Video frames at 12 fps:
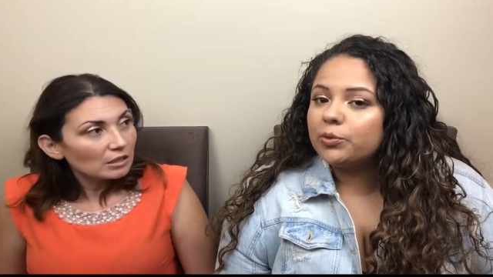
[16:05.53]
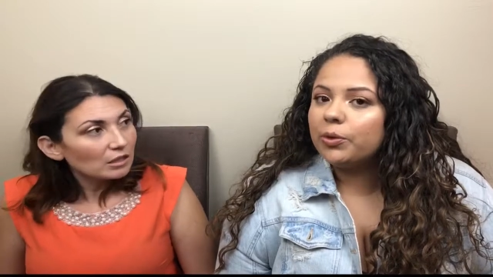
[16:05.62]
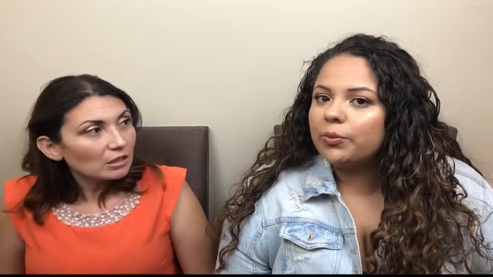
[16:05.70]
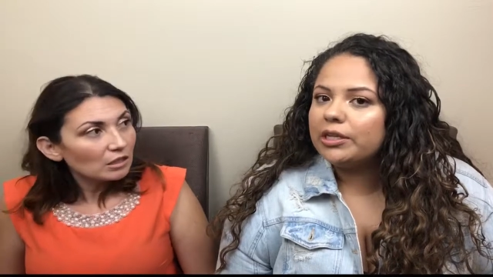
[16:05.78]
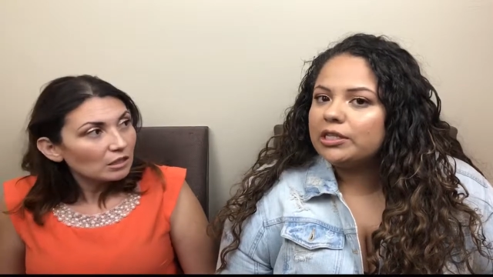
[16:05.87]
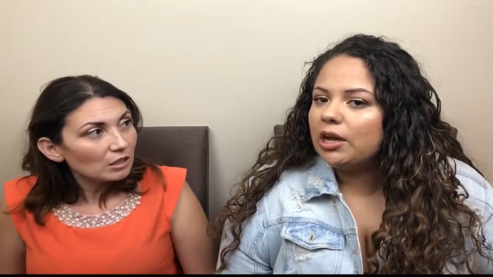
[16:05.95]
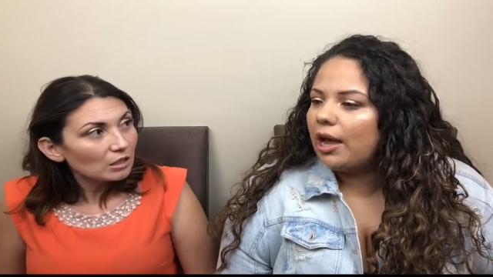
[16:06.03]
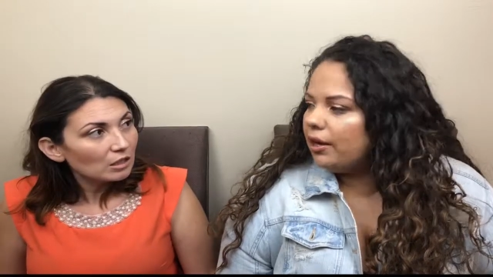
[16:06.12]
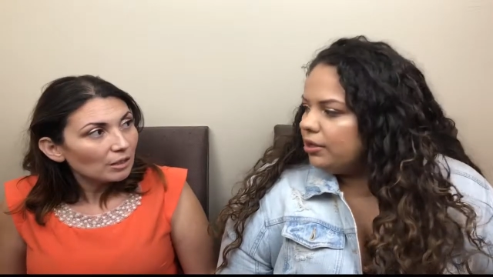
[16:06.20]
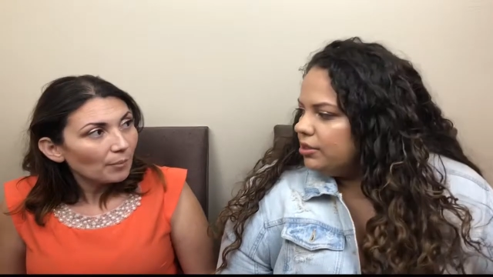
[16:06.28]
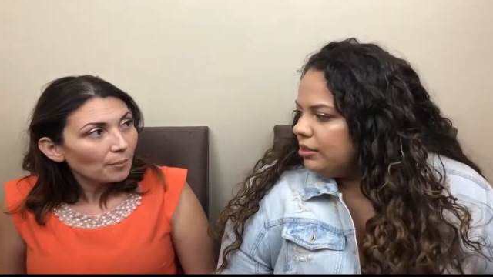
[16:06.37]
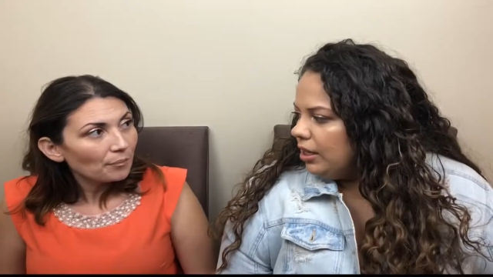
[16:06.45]
Speaker 1: we went to
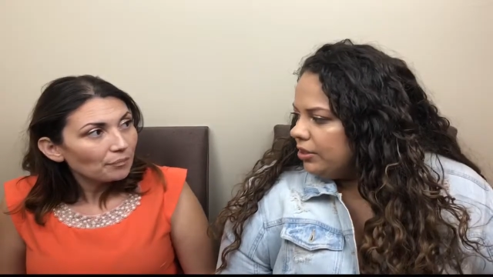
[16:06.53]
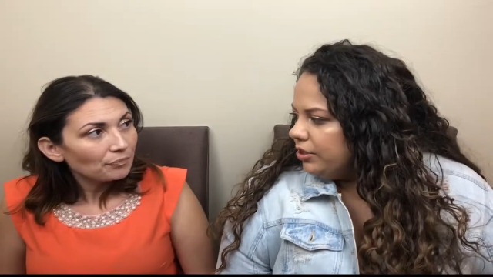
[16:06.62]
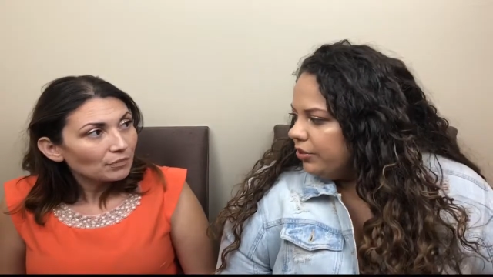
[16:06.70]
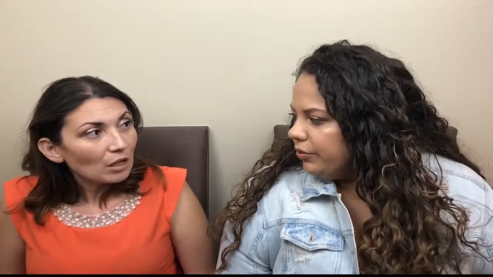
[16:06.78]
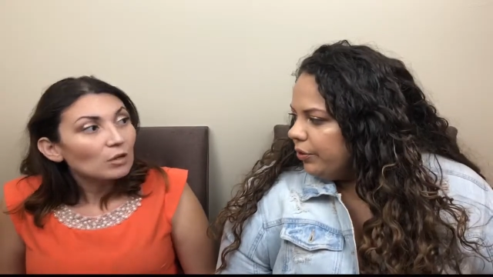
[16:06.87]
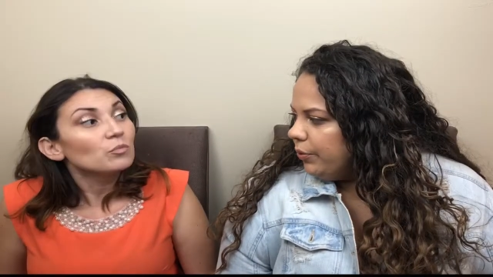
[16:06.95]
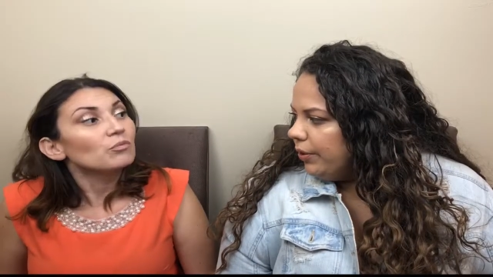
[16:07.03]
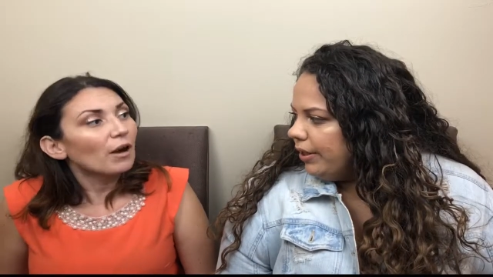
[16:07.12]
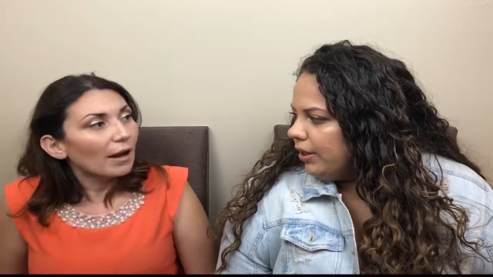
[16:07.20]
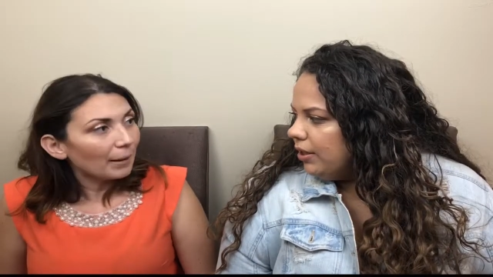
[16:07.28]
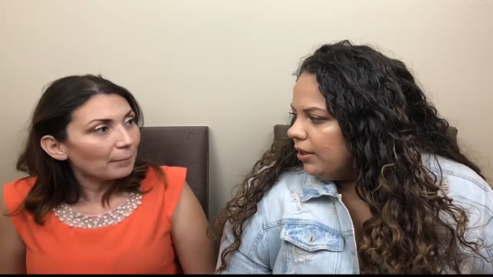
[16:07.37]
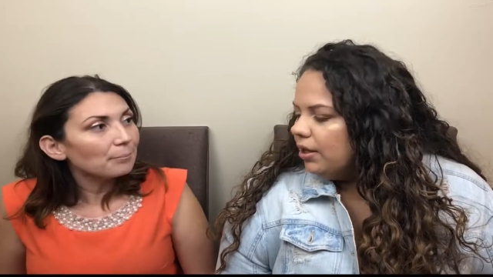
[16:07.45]
Anastasia real
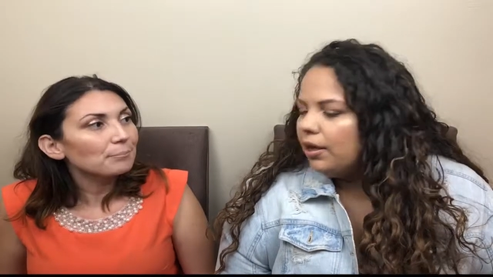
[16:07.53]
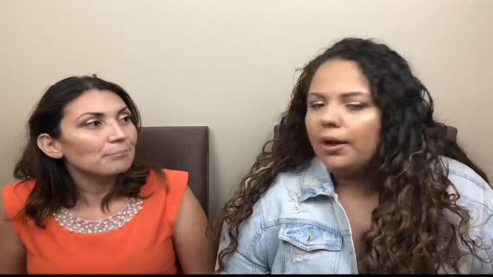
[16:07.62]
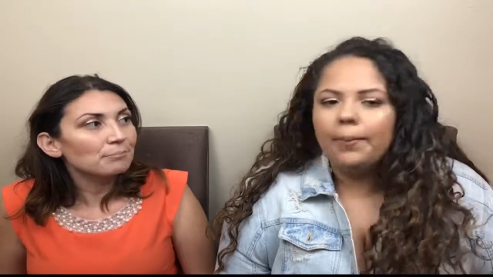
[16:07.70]
quick. Right.